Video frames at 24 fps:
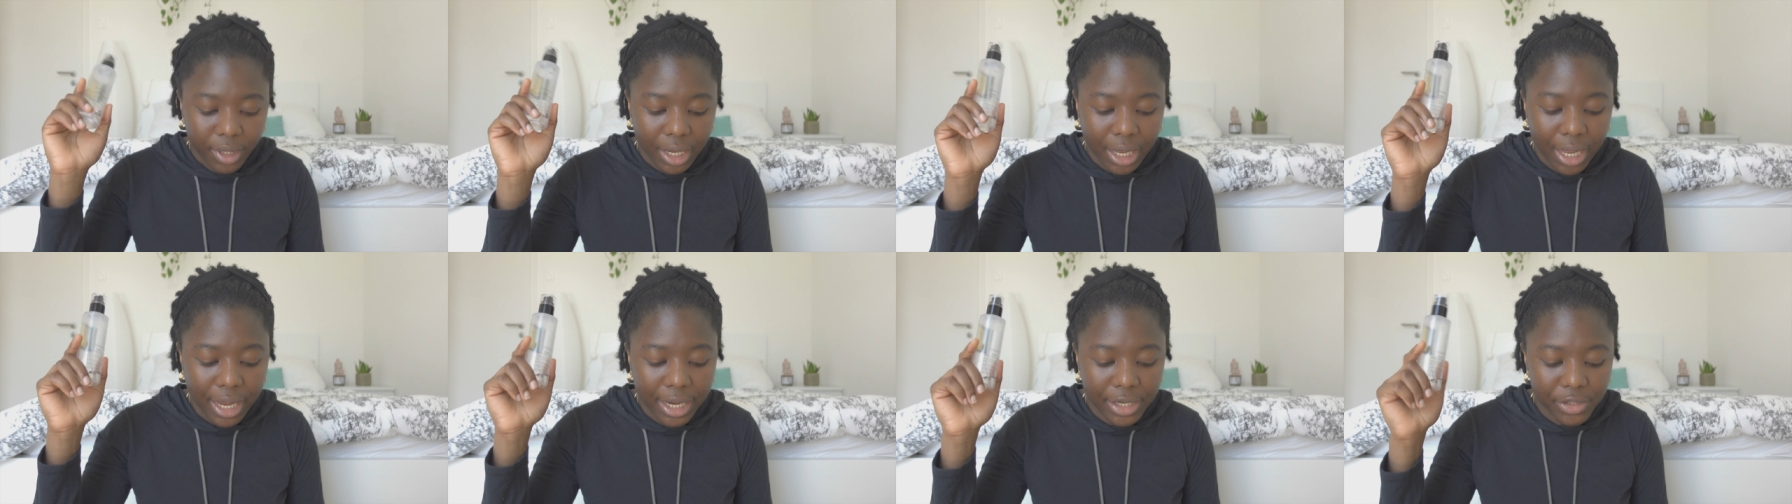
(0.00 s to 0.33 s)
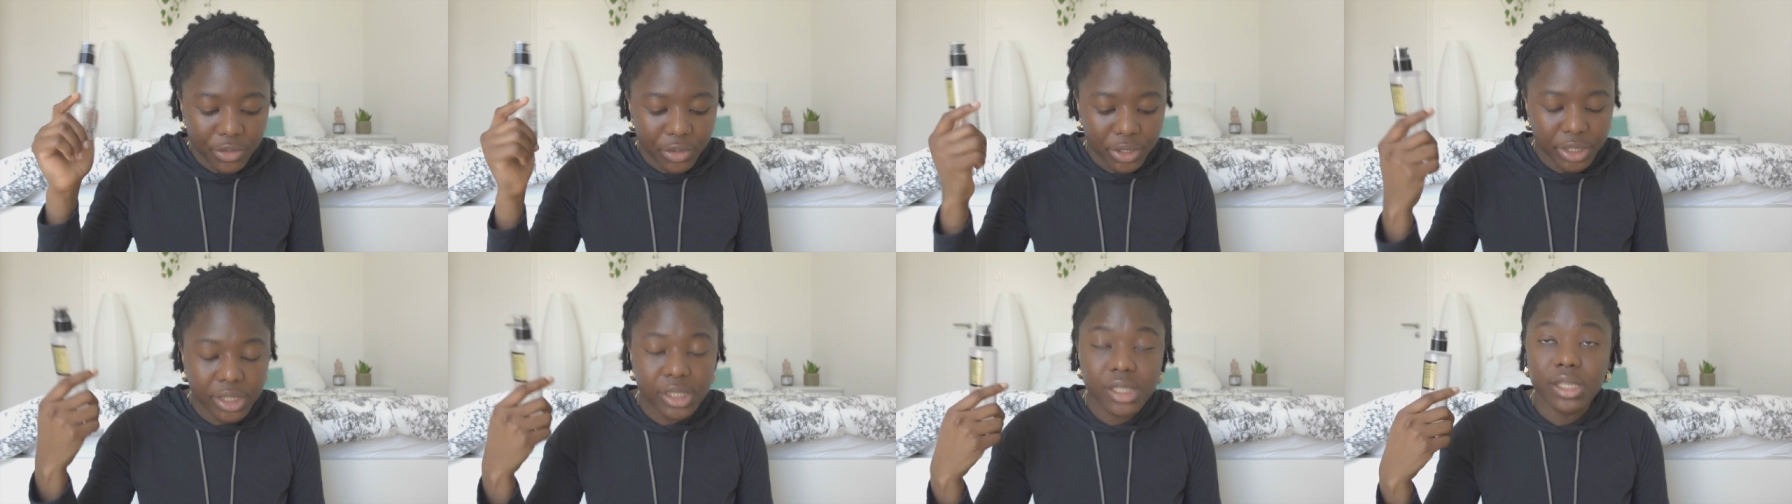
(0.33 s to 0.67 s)

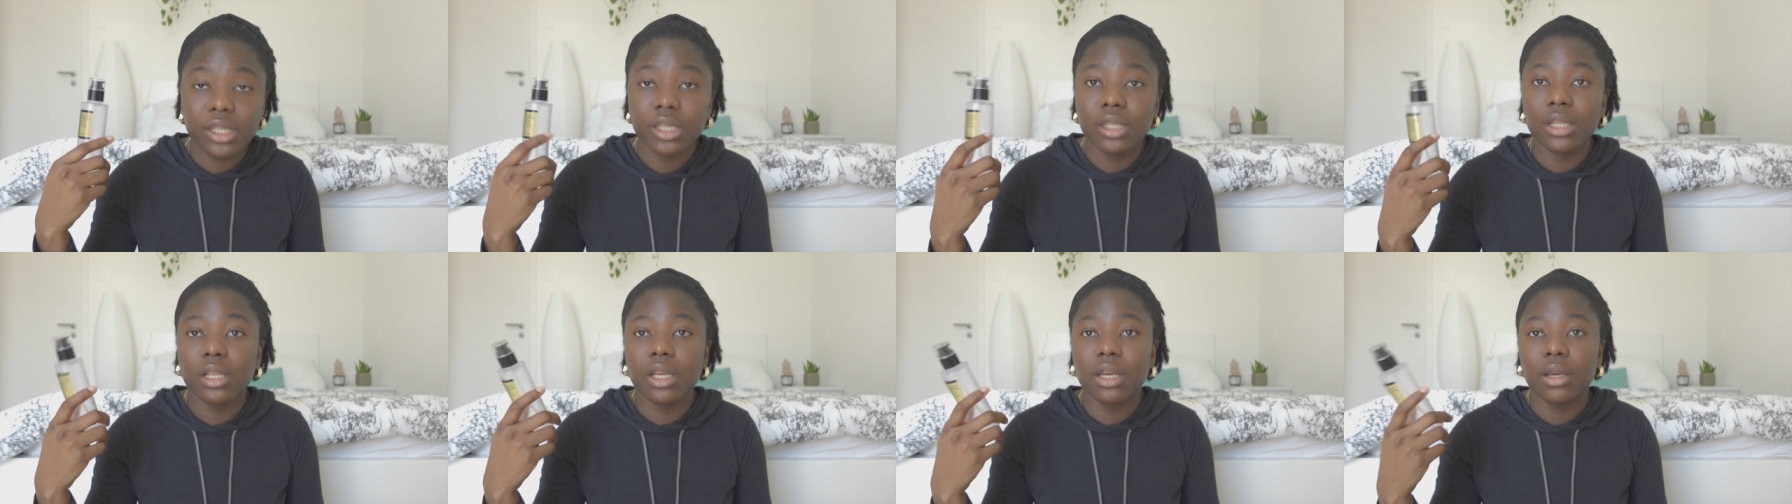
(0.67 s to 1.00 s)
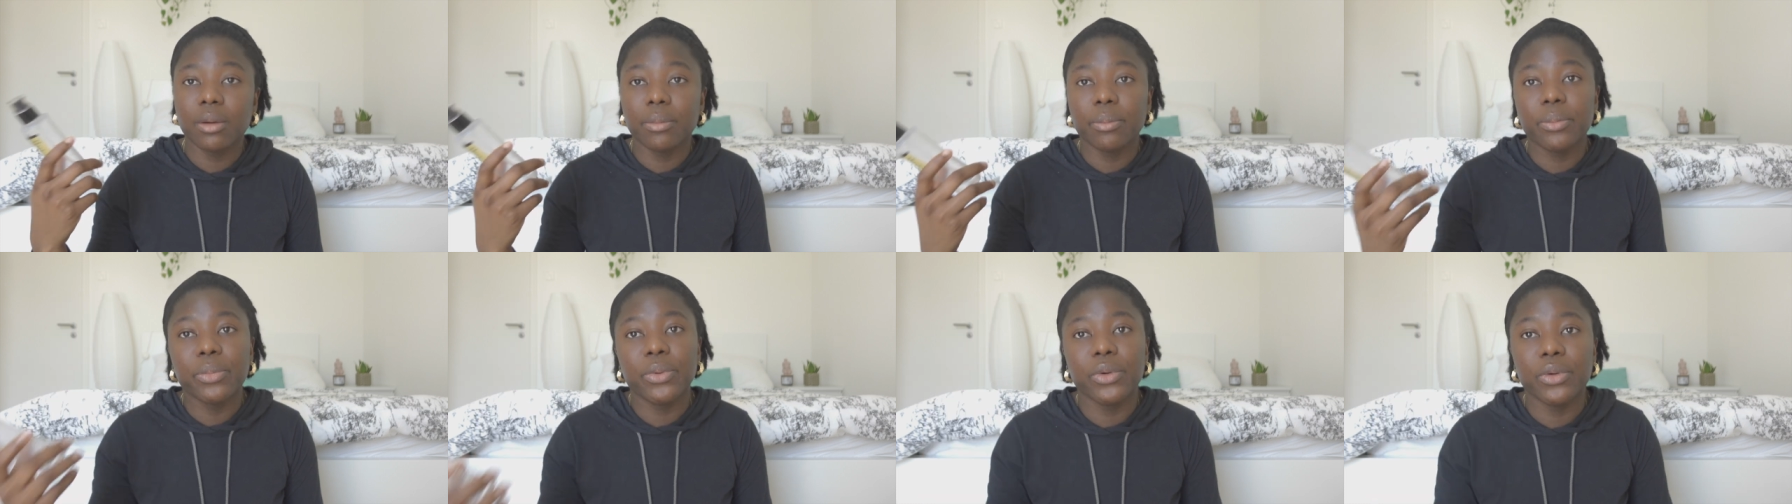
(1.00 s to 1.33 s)

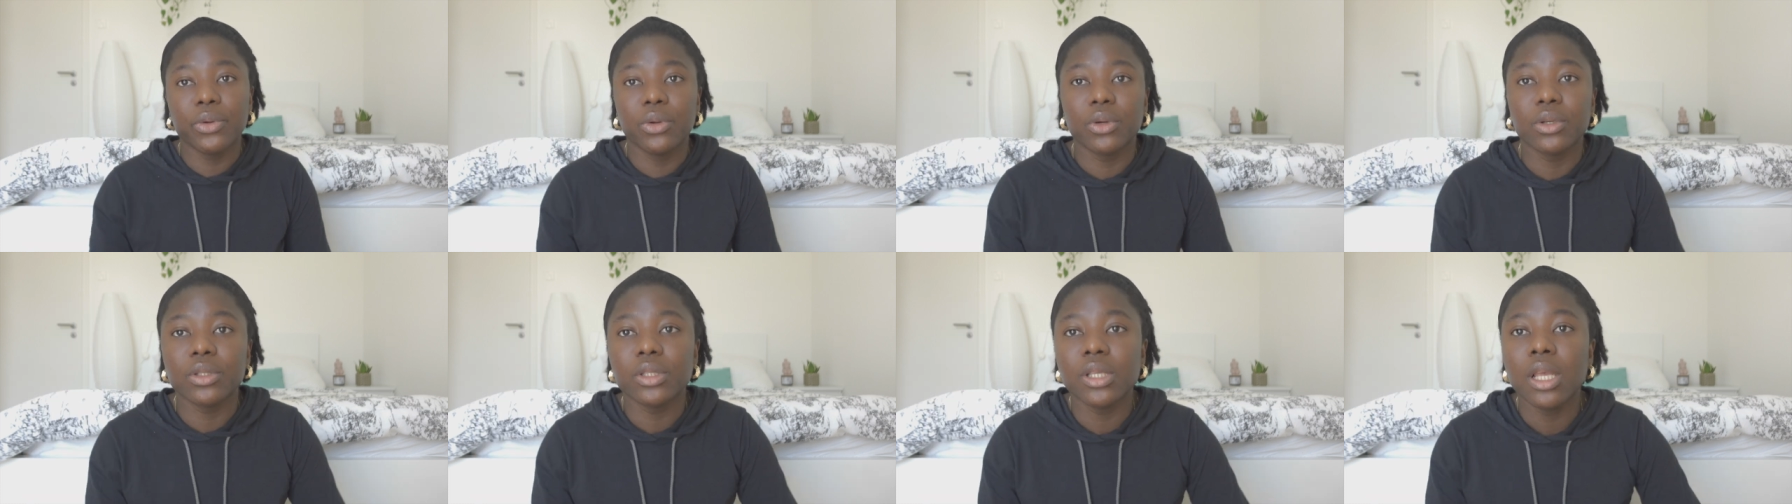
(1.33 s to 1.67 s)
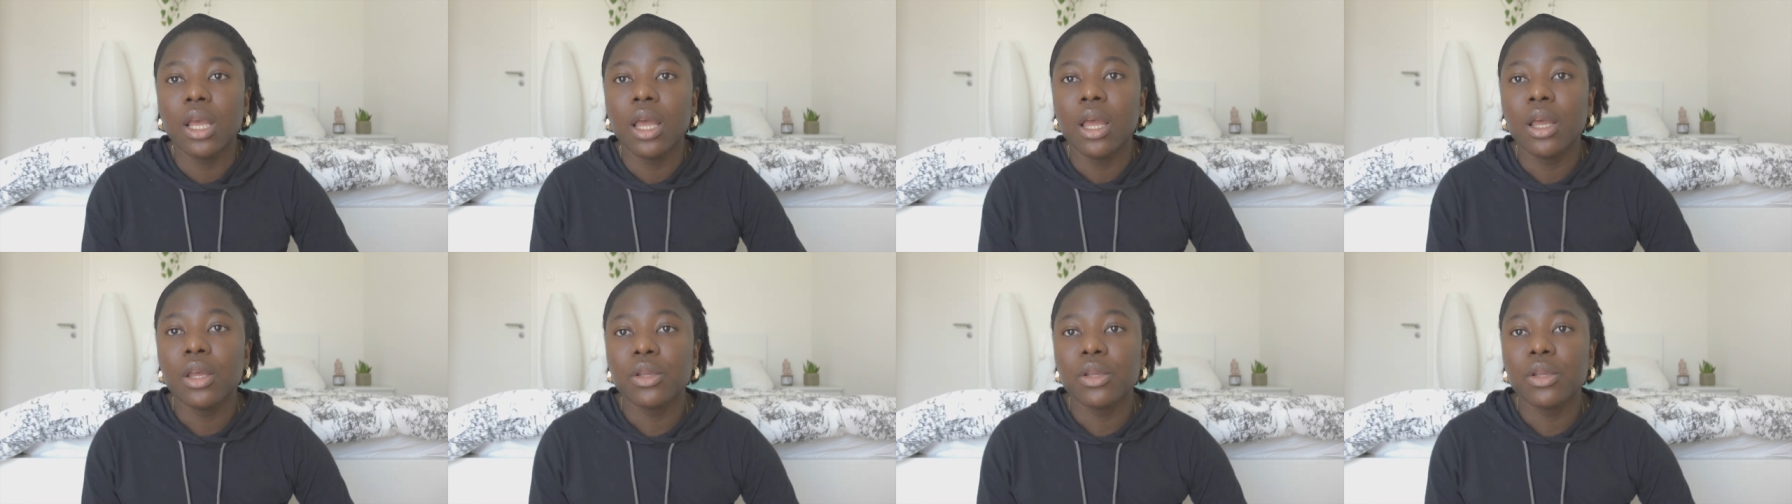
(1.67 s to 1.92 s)
hydrating product.